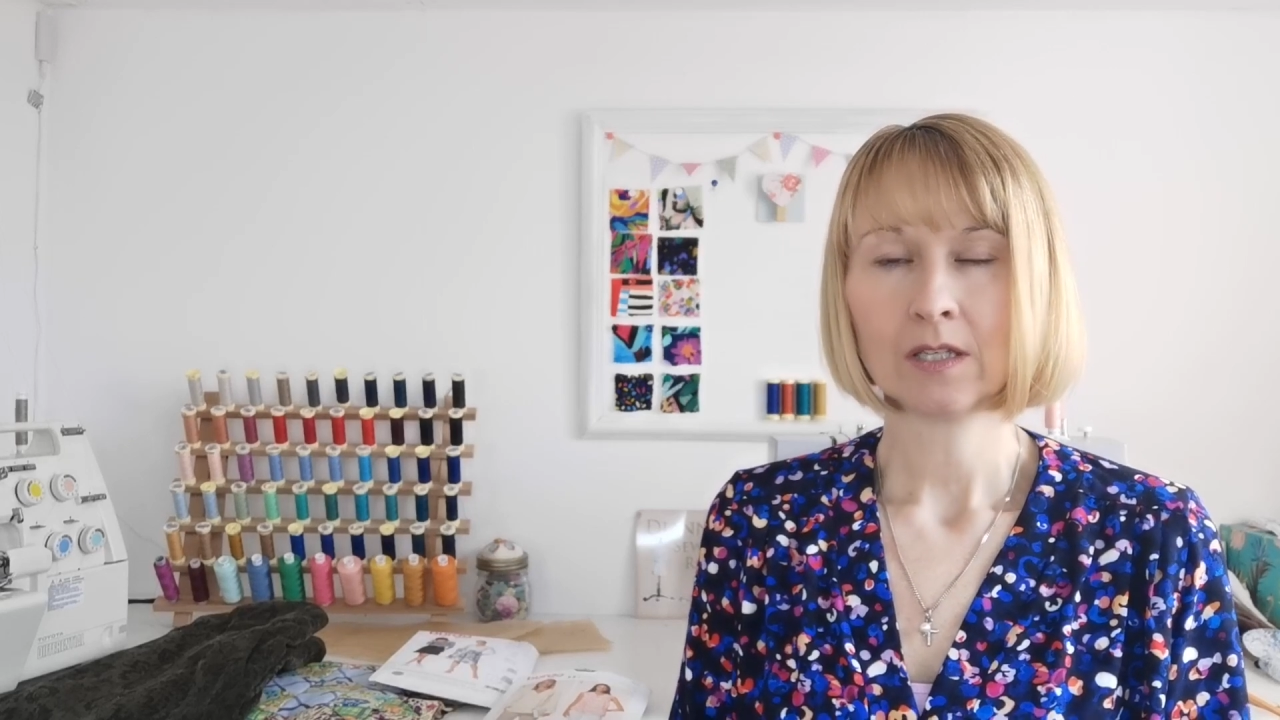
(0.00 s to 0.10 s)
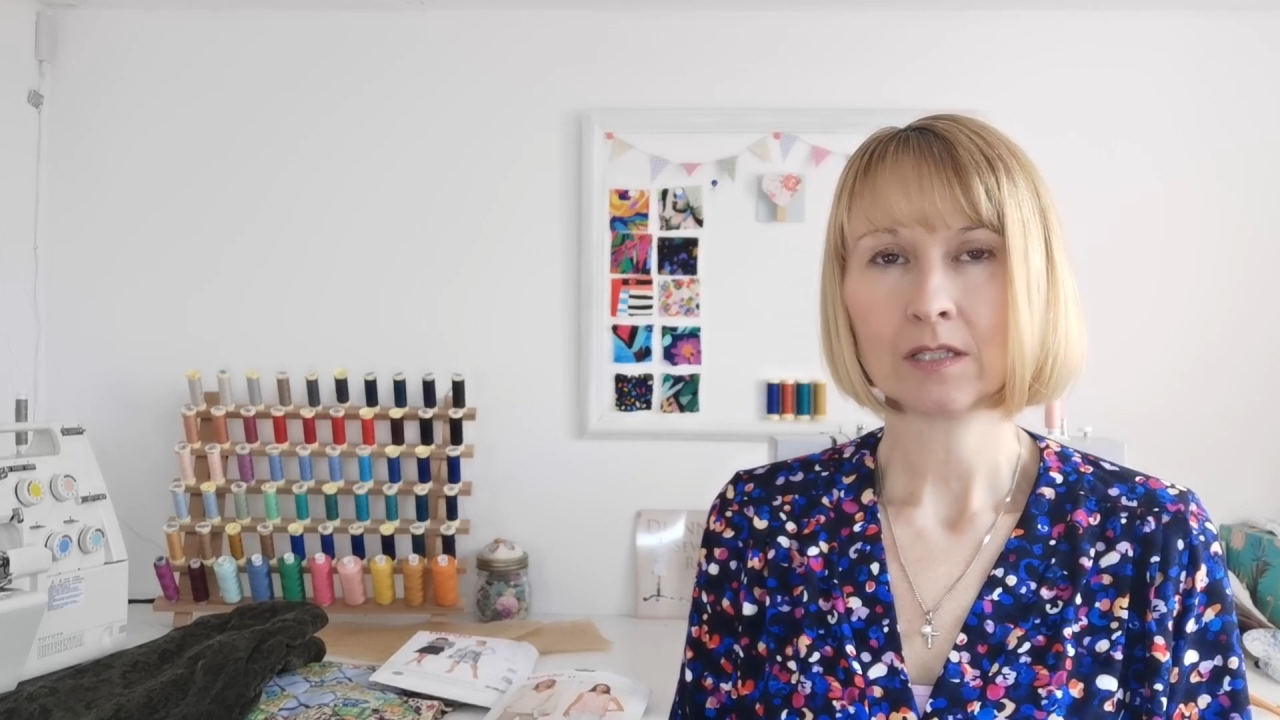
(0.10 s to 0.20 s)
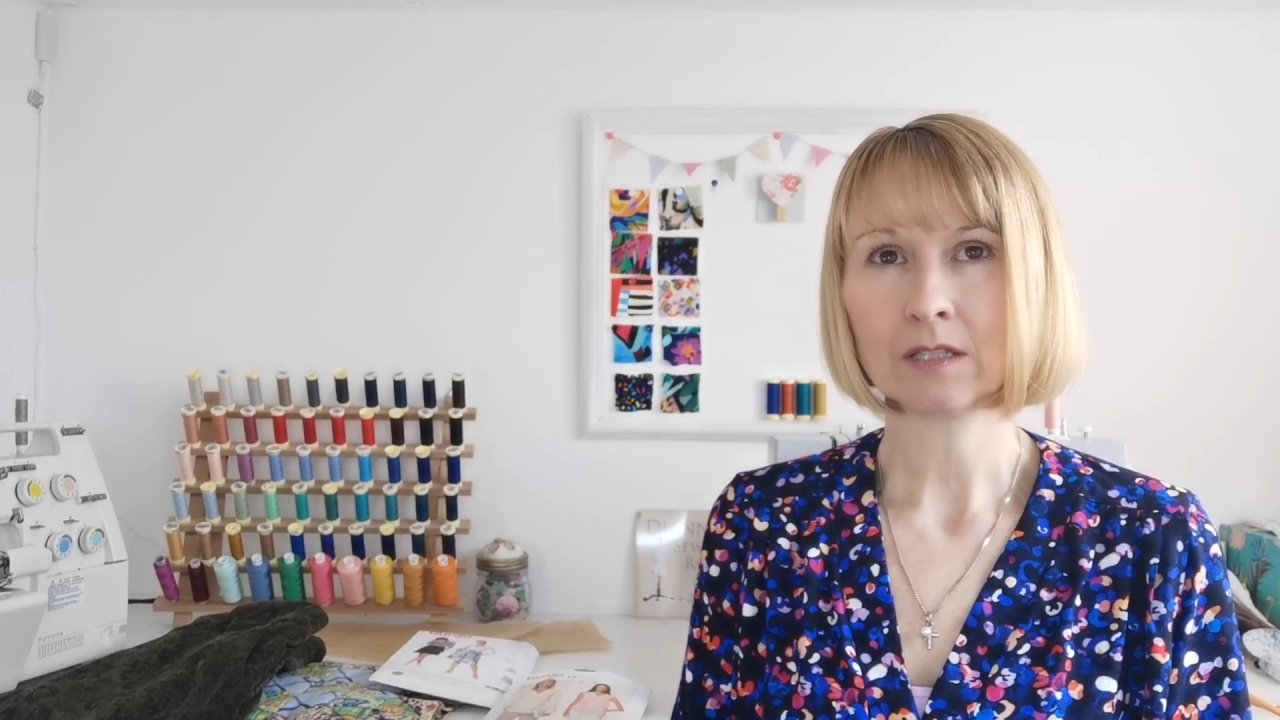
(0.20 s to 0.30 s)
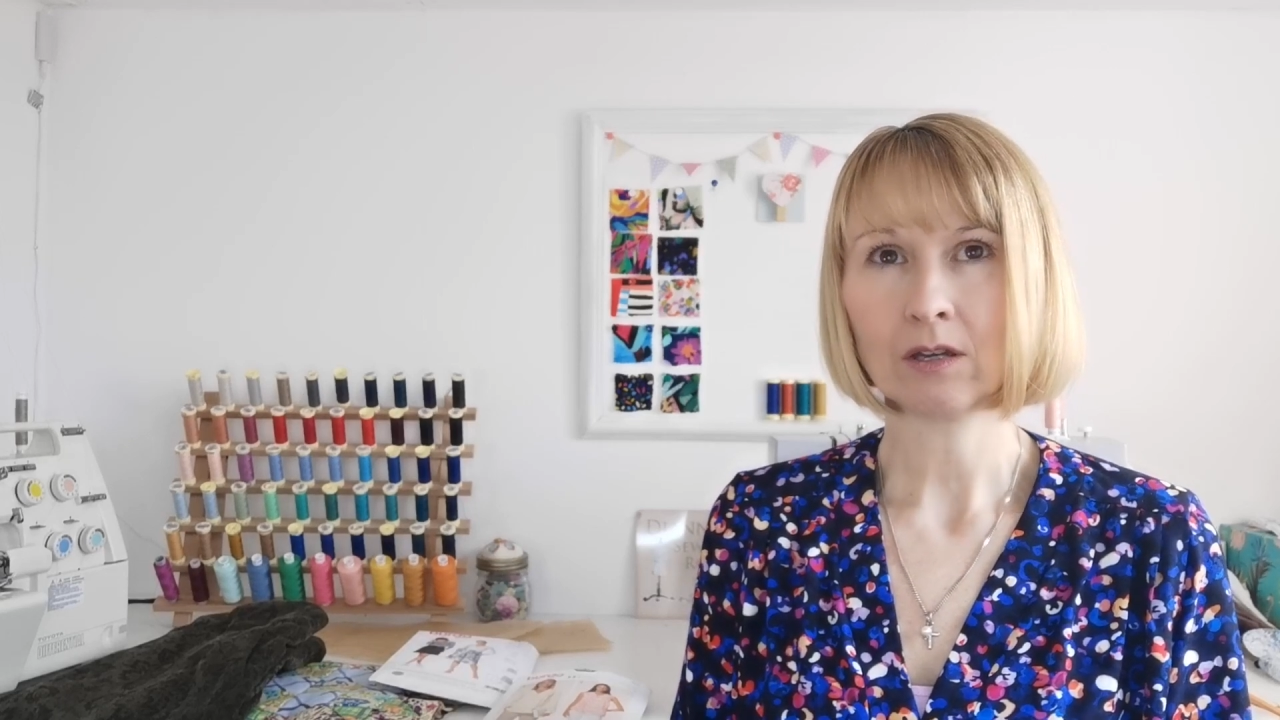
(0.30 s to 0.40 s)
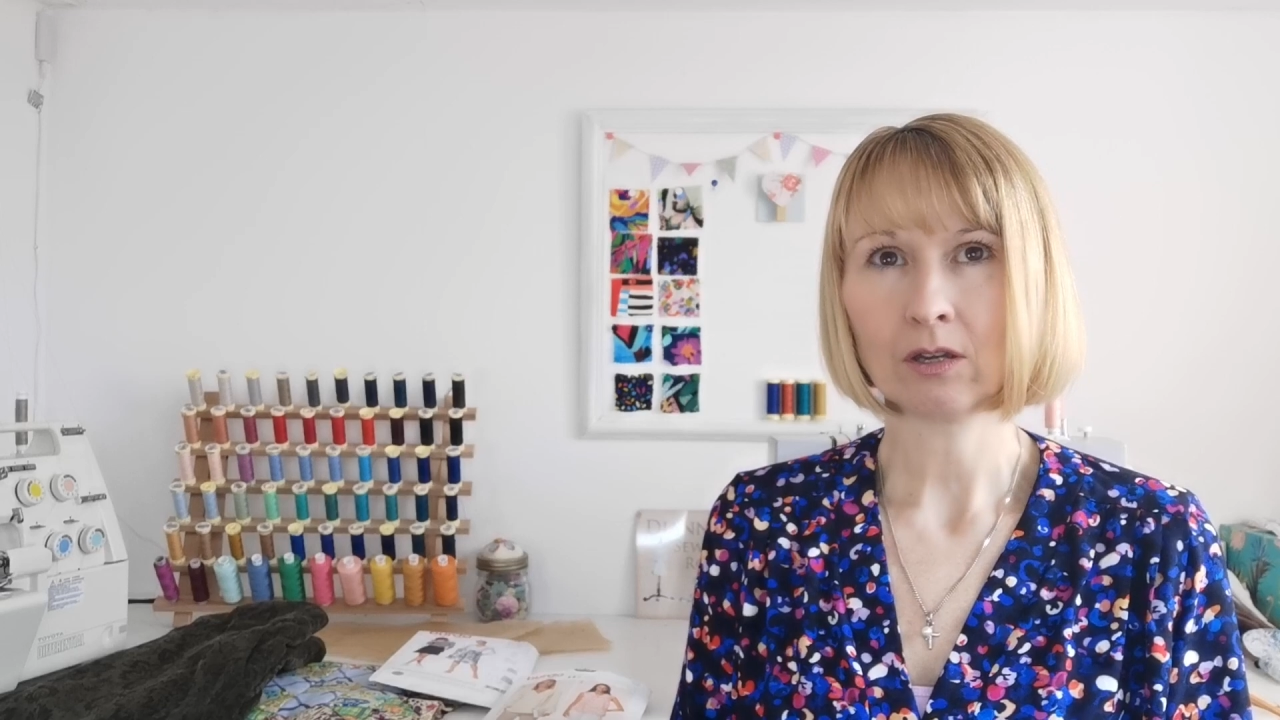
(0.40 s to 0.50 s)

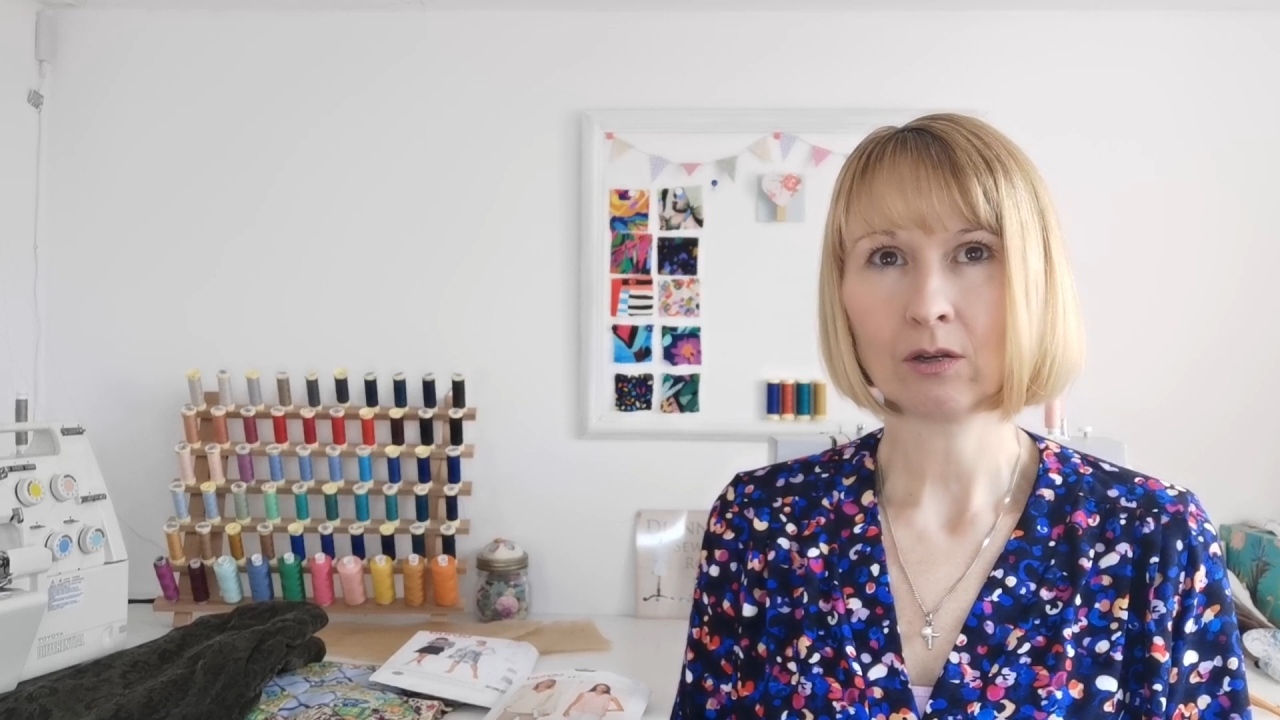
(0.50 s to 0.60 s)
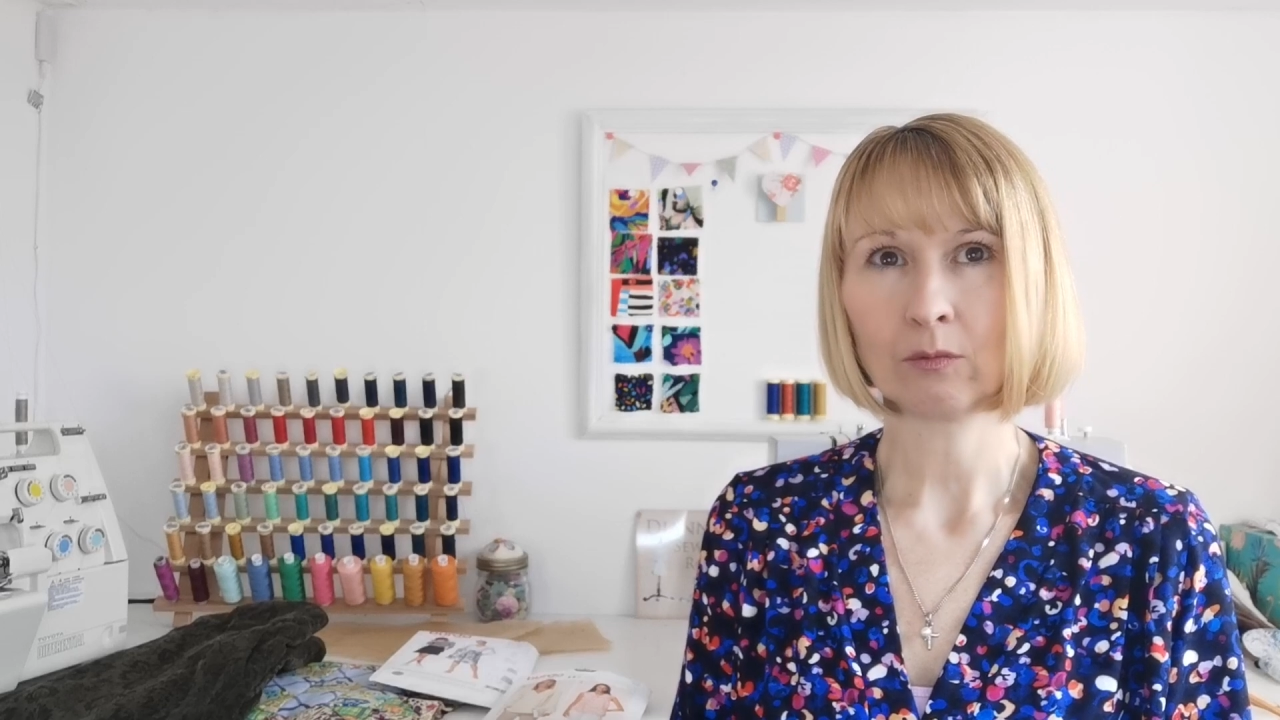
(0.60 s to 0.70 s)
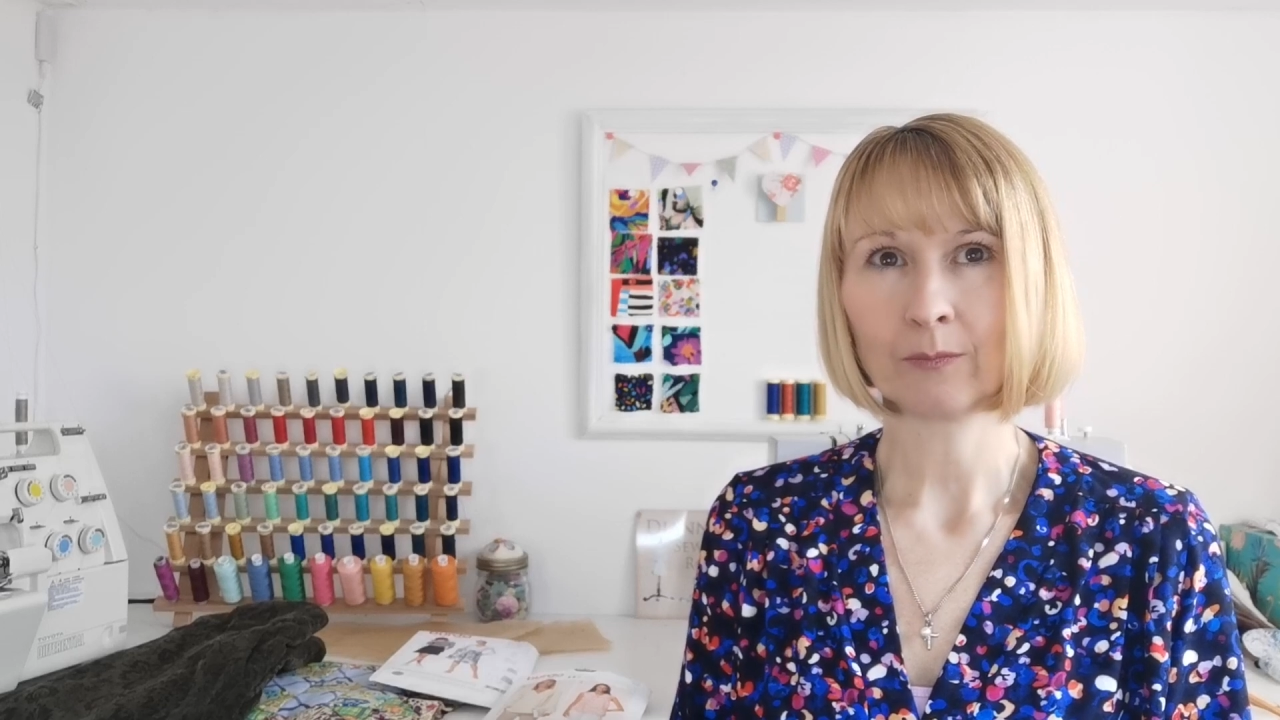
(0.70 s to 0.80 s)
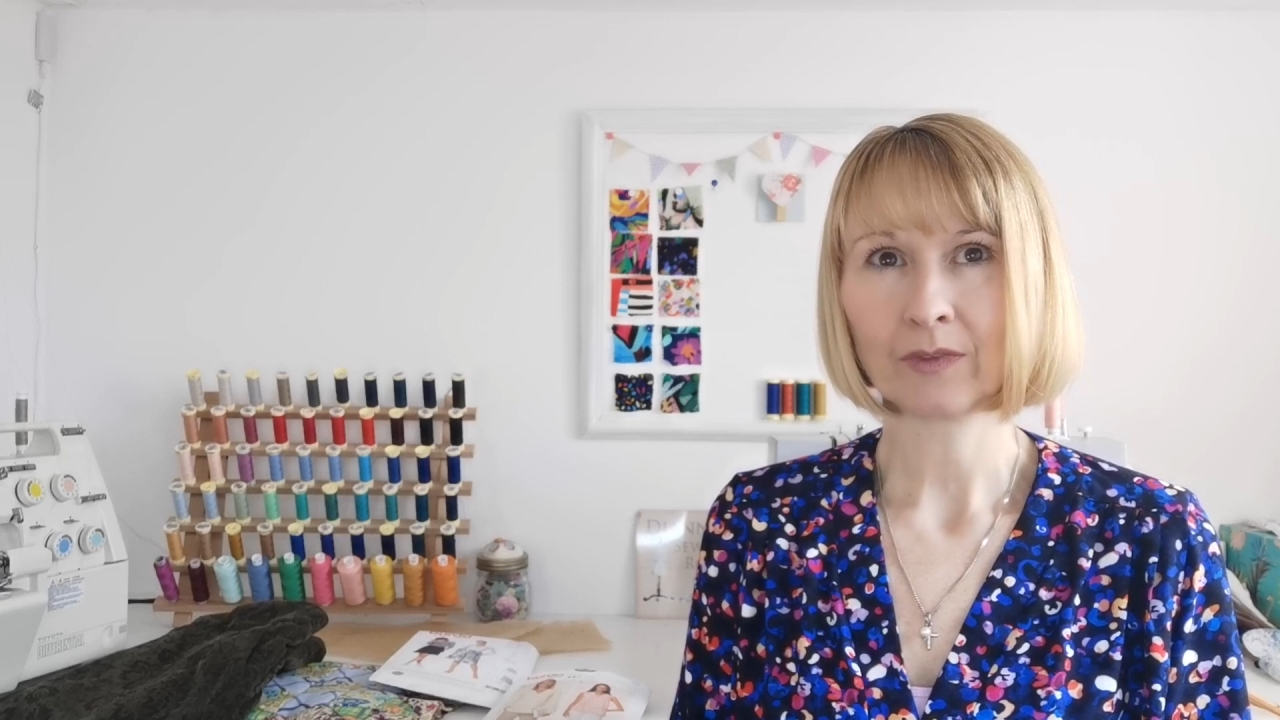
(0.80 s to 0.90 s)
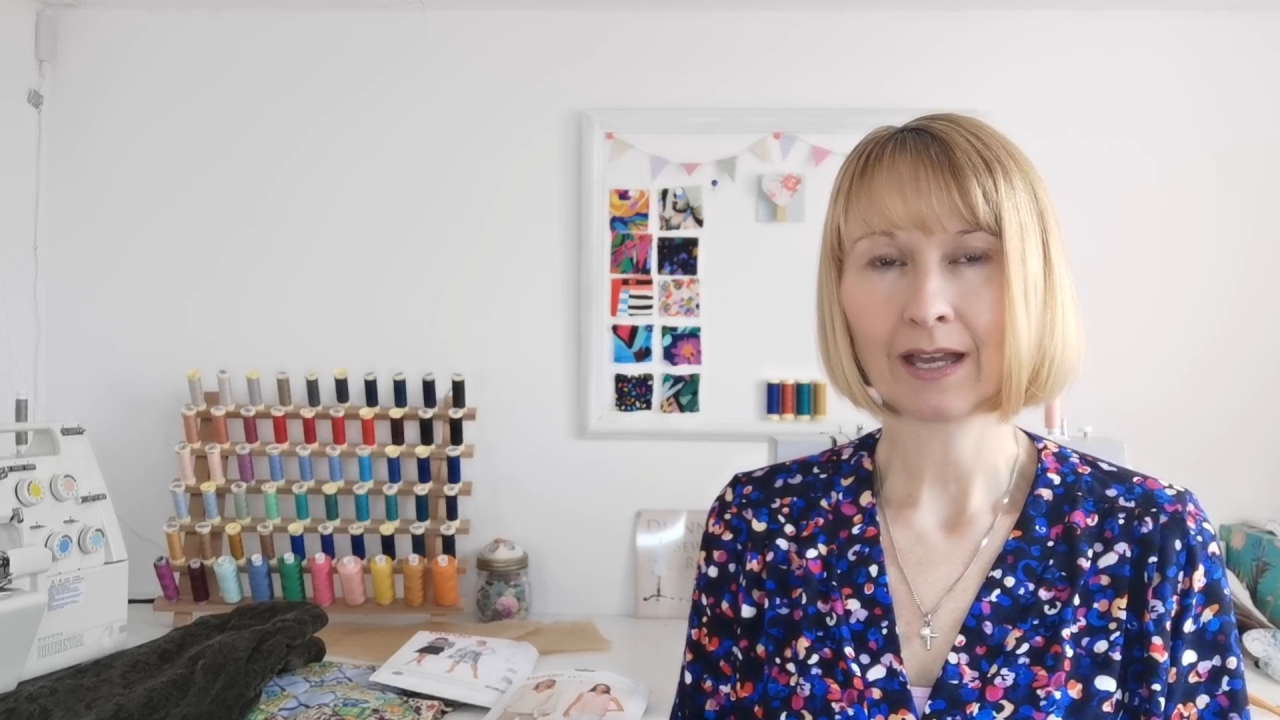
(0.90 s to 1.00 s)
So